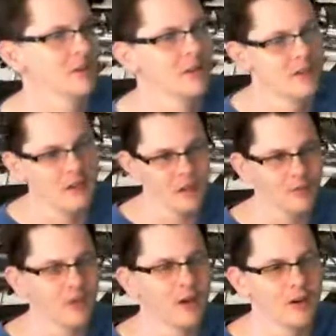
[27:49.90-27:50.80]

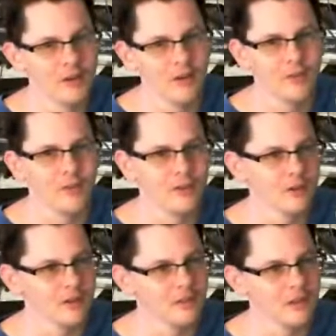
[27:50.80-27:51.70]
if
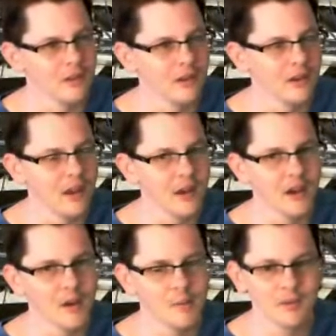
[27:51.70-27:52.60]
you're in any
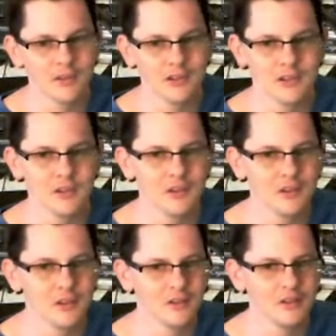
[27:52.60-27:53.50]
kind of position
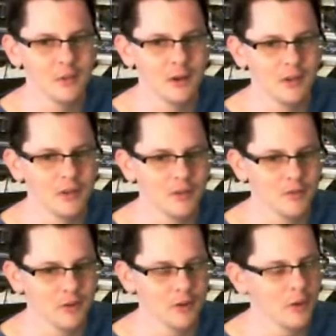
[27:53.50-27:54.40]
to do anything
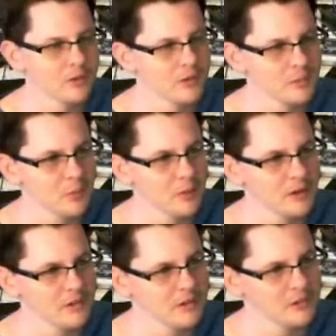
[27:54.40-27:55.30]
for autism
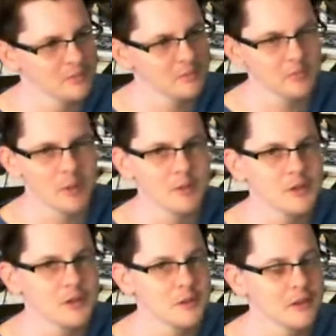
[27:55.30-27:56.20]
awareness, people
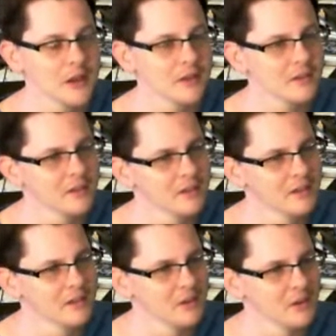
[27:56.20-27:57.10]
should do that.
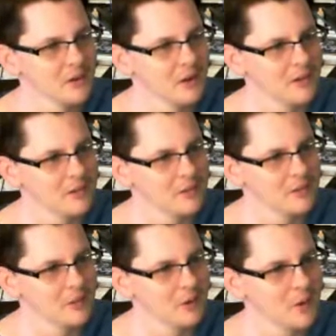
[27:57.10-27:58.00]
So I just
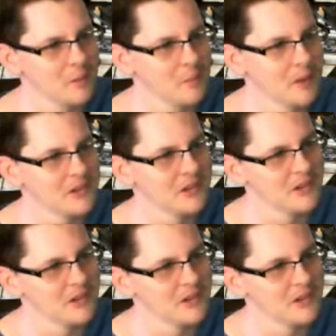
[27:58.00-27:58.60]
thought I would mention it.